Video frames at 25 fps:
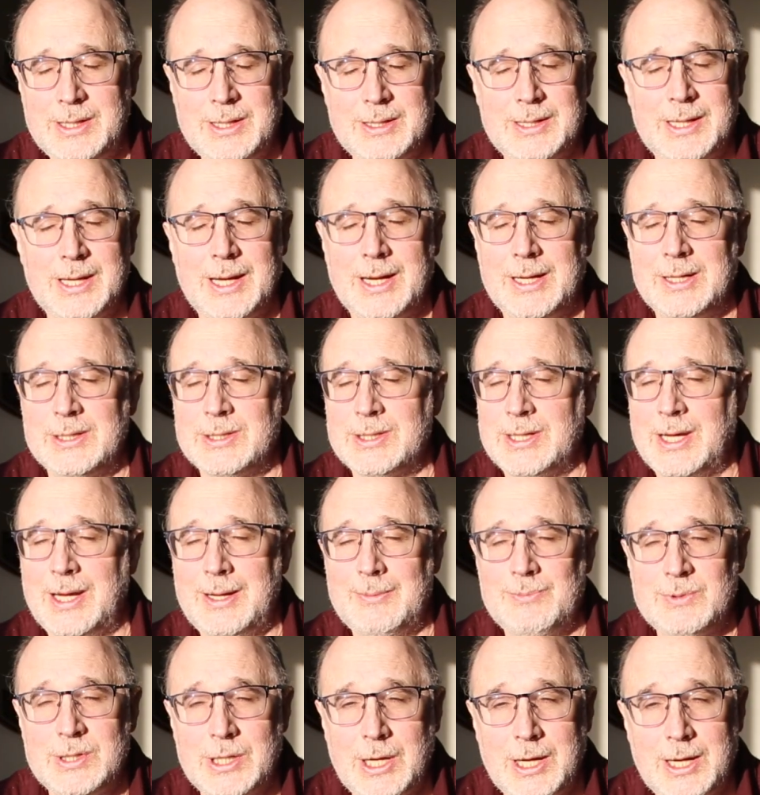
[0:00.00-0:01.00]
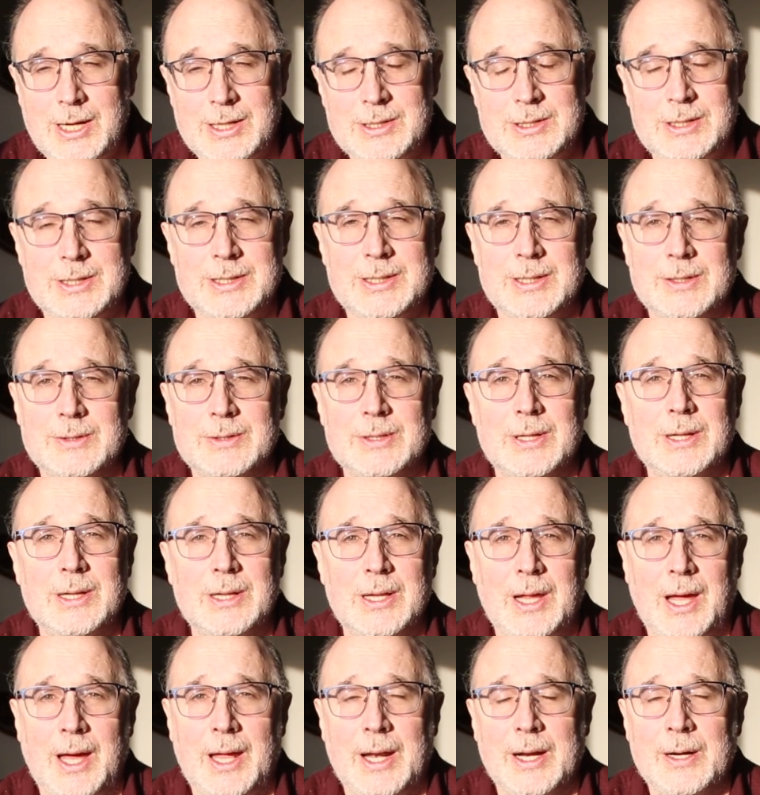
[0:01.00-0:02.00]
things keep changing. There's a
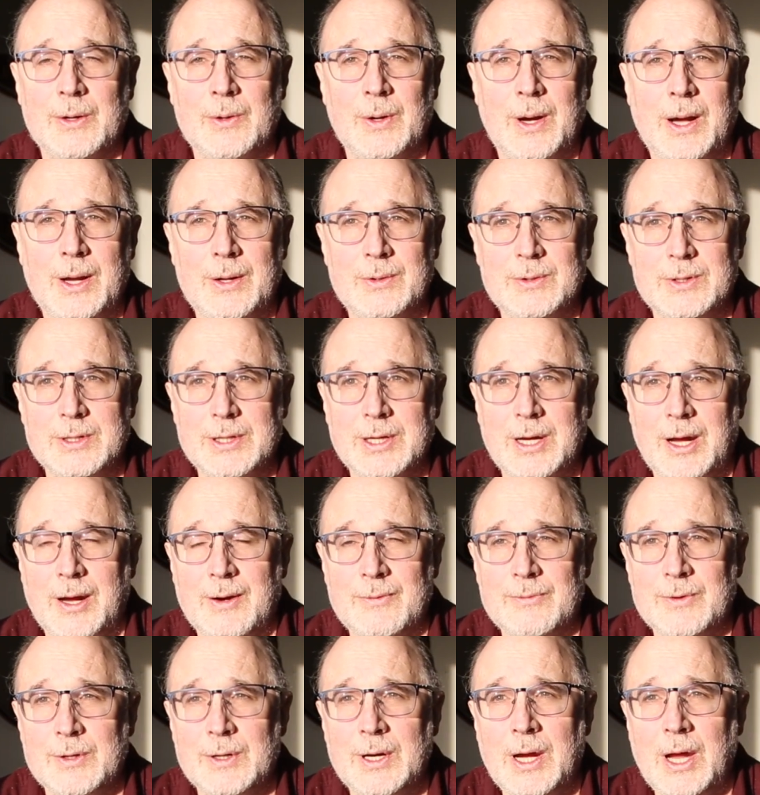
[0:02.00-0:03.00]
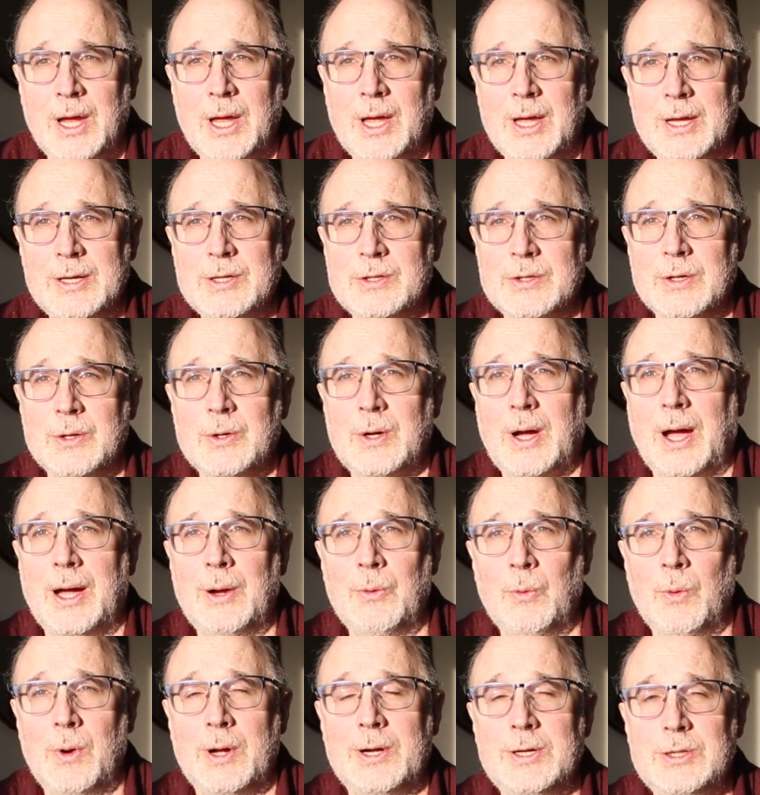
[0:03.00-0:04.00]
lot of ground to cover. So I
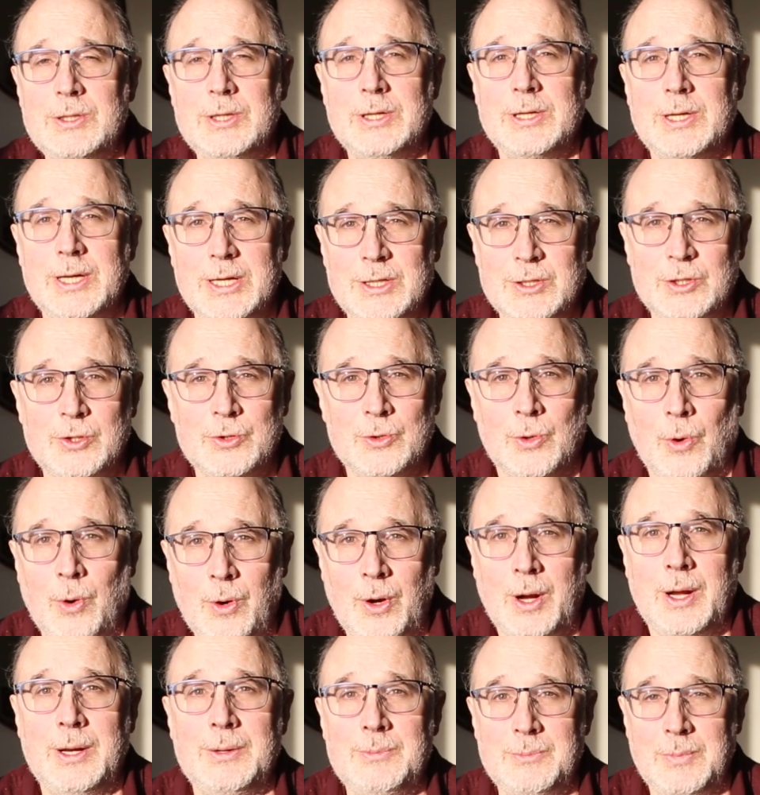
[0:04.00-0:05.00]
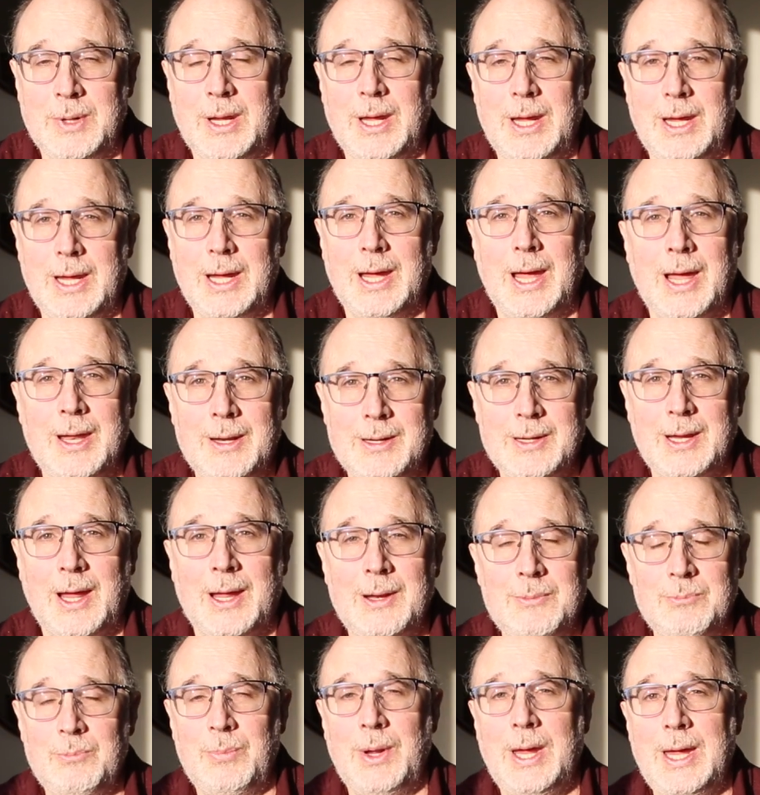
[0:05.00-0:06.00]
want you to join me
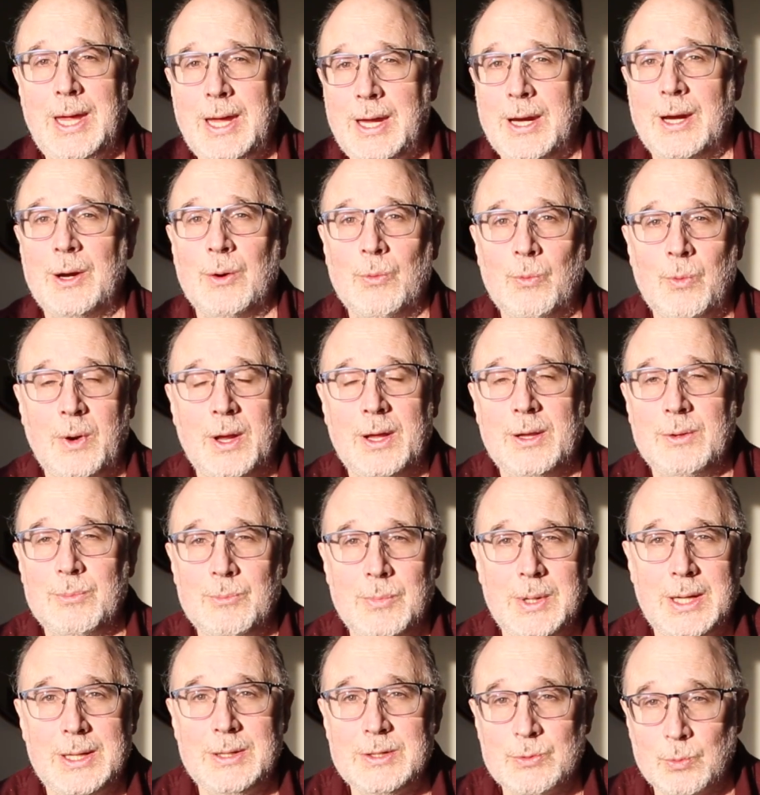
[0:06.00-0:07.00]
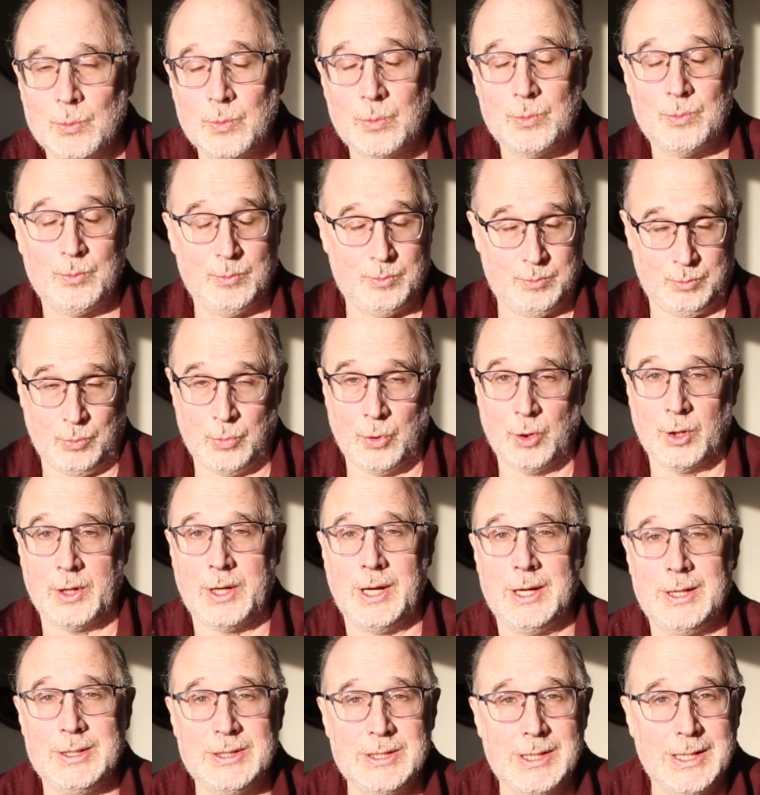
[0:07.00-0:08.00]
and be here with me
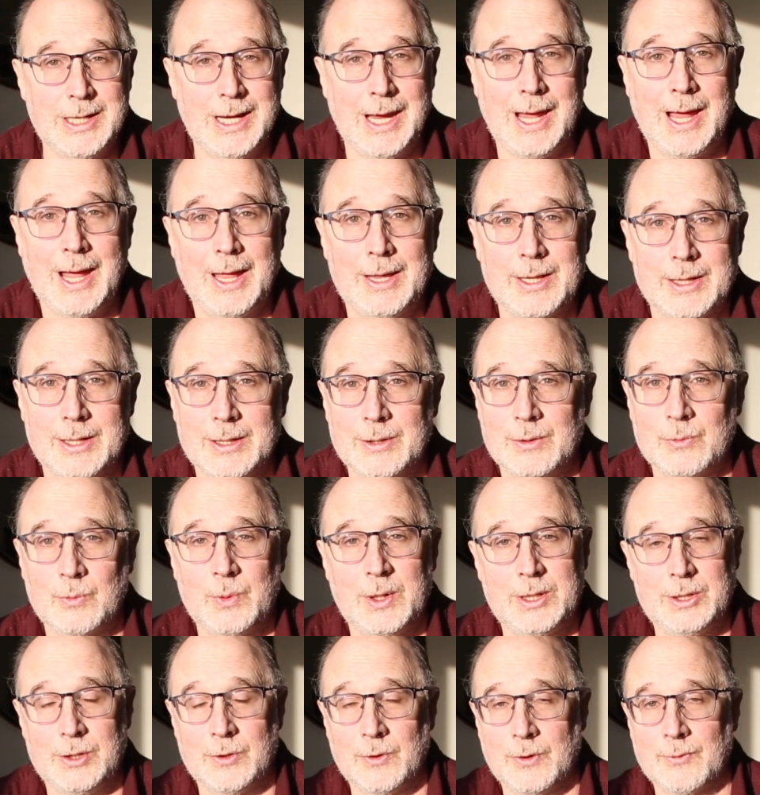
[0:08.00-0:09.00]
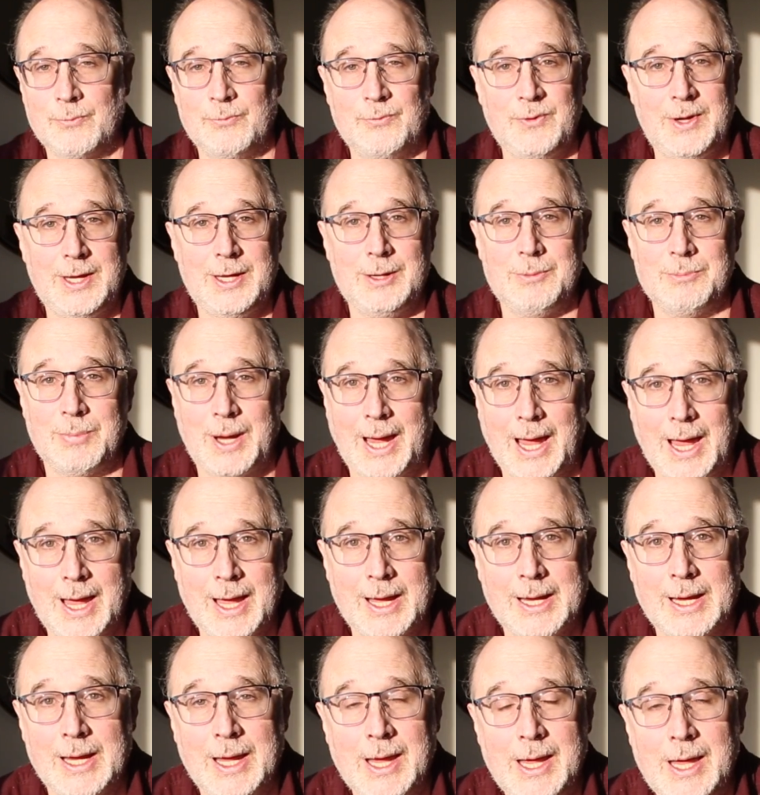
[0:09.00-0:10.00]
working together with your
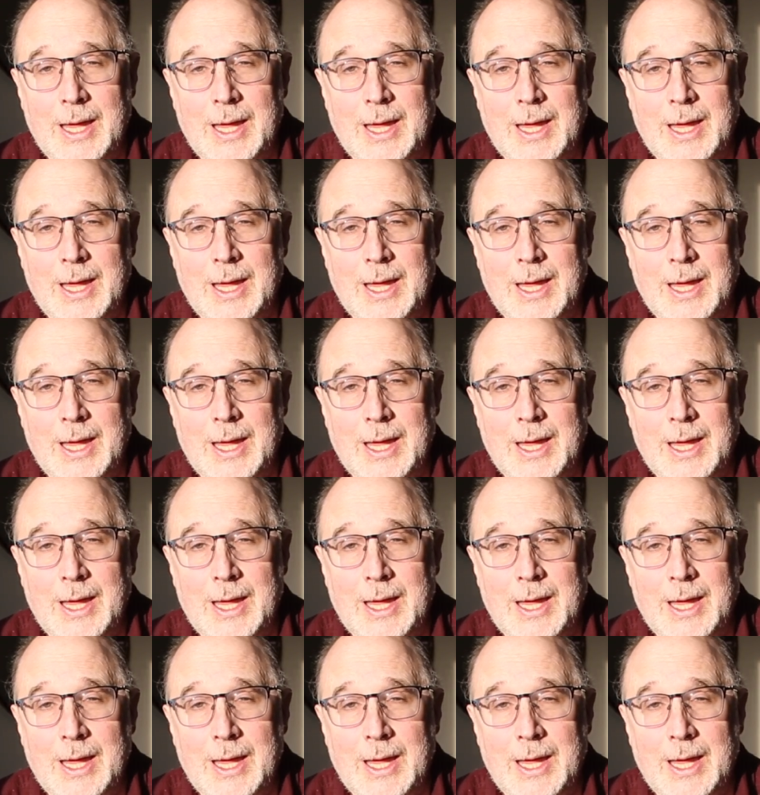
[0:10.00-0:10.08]
feedback